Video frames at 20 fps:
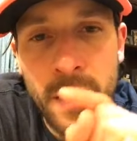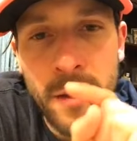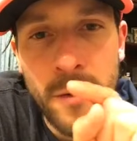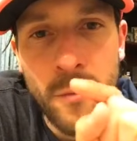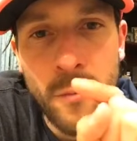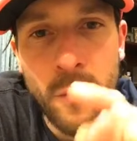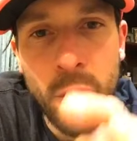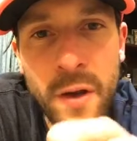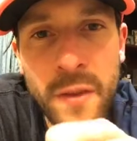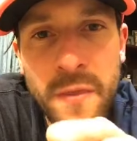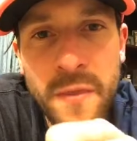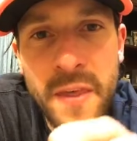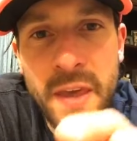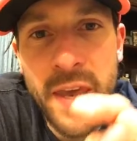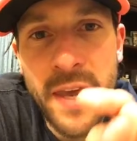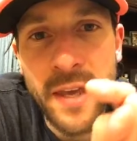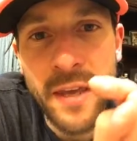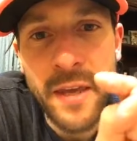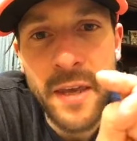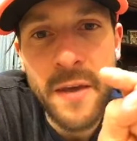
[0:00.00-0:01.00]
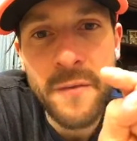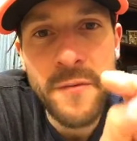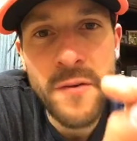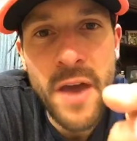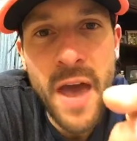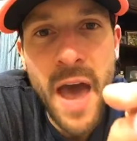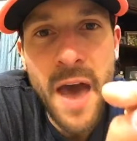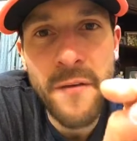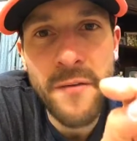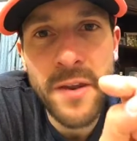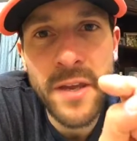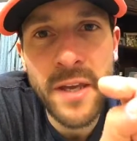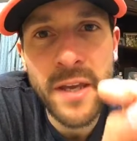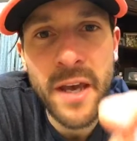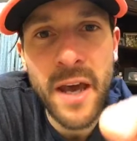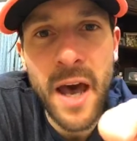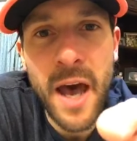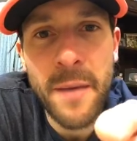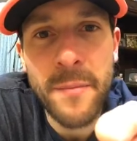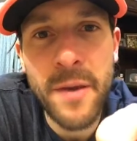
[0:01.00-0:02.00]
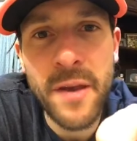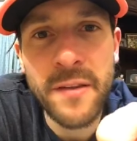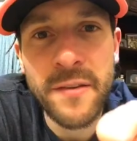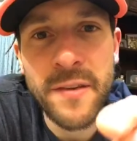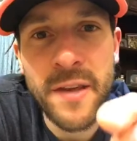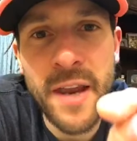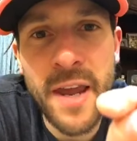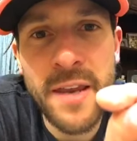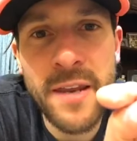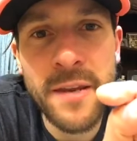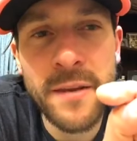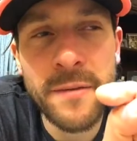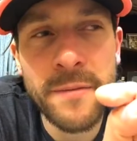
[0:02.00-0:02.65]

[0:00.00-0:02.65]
One thing, if you have any comments that I,